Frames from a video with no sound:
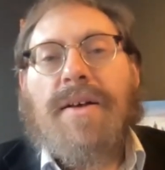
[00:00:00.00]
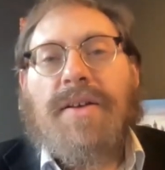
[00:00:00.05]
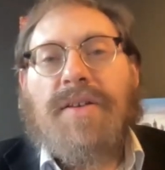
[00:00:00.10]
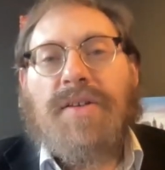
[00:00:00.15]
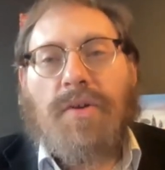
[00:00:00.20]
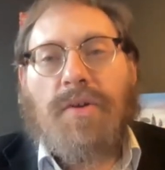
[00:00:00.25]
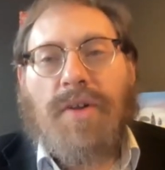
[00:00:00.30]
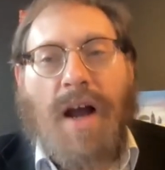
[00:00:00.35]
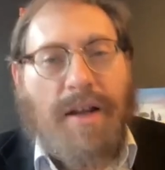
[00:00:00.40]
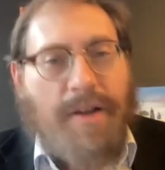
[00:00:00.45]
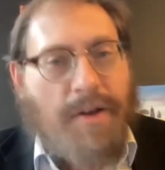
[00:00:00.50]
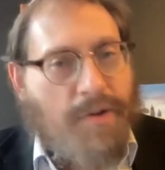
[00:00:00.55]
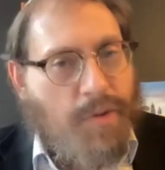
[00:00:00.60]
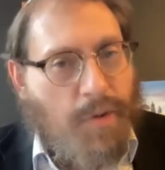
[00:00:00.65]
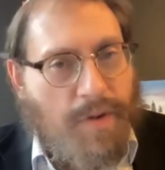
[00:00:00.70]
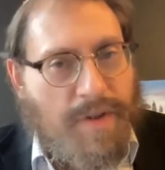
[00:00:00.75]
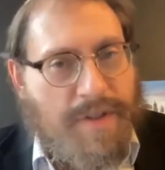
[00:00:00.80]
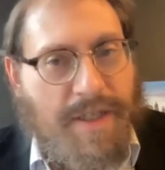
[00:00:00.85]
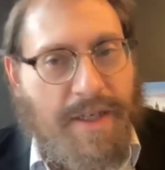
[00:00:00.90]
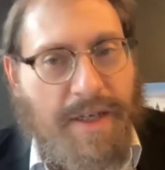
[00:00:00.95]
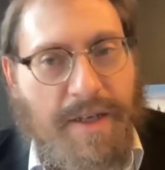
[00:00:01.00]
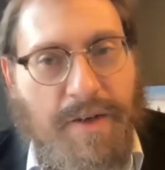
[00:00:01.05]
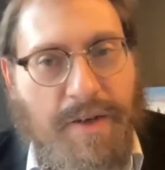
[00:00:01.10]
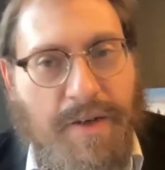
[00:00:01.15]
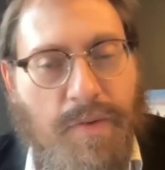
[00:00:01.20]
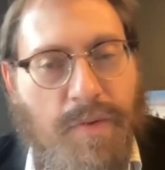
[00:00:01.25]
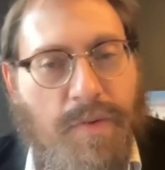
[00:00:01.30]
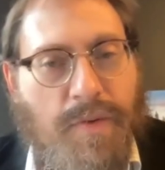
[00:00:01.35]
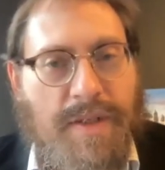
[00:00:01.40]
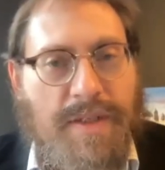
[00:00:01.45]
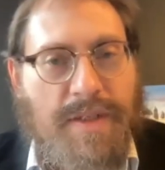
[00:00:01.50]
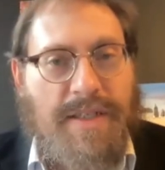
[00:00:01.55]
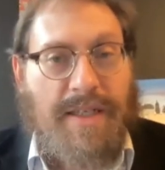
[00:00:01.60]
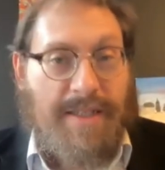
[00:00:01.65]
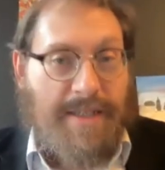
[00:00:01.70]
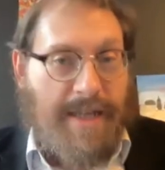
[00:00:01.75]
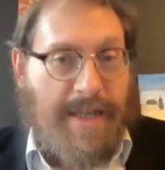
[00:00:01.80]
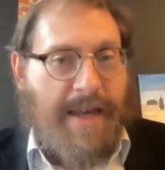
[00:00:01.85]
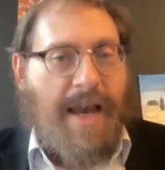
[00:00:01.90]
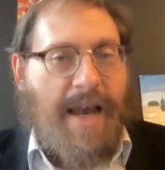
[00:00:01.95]
So Dr. Twerski, who was a
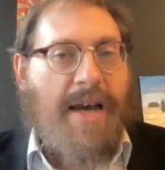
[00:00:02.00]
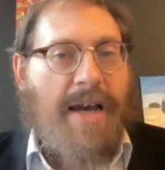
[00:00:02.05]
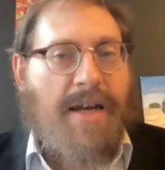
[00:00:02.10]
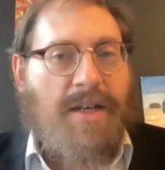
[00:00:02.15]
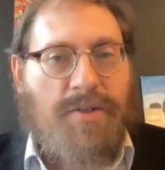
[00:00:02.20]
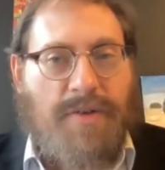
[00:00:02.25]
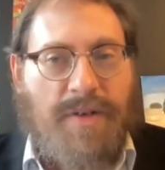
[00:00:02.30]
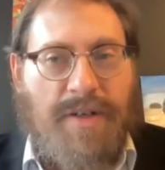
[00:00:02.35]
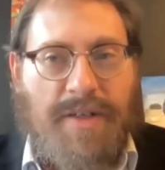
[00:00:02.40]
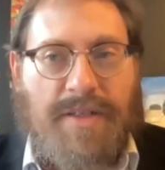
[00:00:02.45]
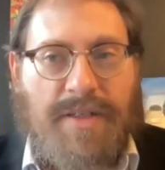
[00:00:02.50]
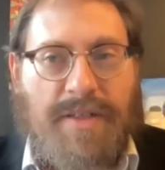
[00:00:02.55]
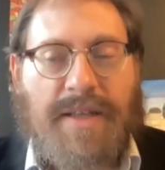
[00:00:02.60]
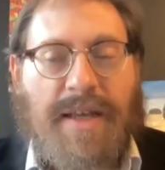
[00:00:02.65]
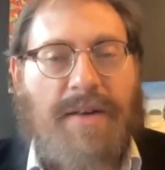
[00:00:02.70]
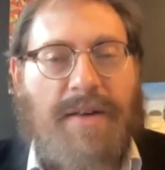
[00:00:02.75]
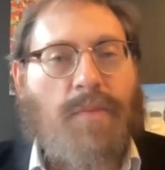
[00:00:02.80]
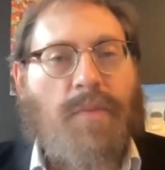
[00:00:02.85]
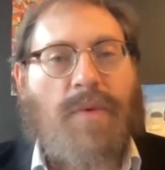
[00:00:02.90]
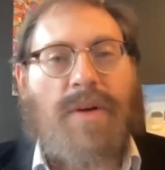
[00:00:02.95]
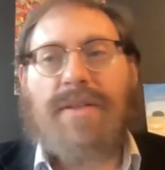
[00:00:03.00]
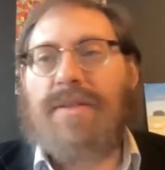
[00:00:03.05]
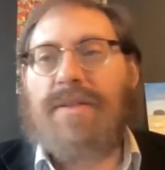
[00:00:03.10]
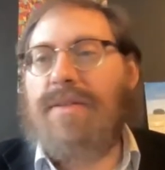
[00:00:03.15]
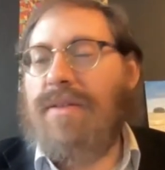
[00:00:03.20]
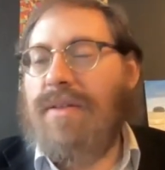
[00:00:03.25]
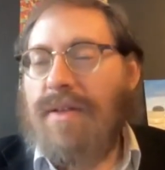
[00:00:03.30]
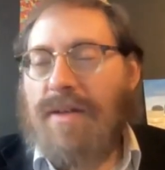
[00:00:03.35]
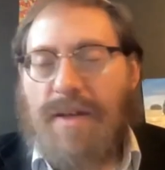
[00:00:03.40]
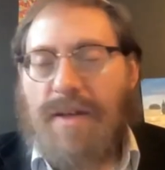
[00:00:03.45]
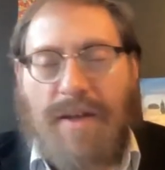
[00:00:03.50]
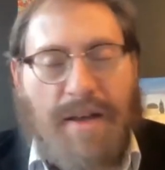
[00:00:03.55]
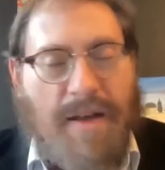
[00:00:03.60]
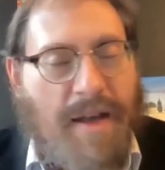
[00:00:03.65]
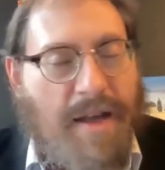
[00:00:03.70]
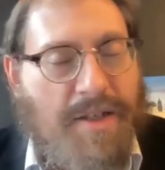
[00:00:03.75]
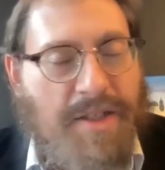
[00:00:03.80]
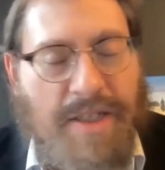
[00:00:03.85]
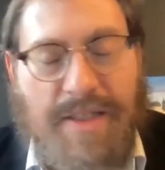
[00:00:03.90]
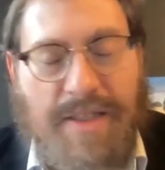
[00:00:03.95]
psychiatrist and was
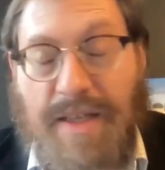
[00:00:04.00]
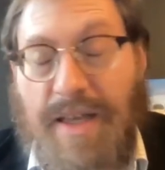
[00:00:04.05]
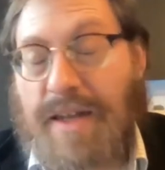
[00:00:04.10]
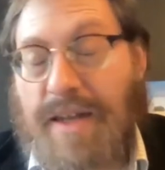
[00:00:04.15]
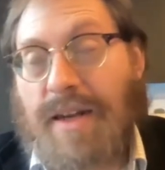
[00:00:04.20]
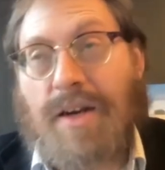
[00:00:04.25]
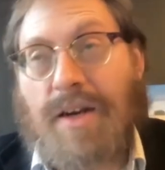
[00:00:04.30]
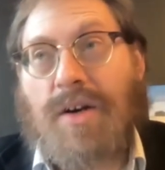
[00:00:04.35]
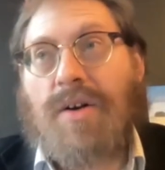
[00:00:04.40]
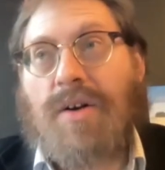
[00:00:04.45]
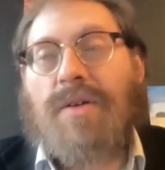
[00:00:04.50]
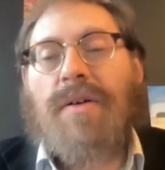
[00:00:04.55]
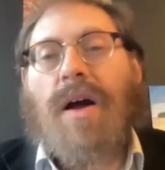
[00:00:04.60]
just an,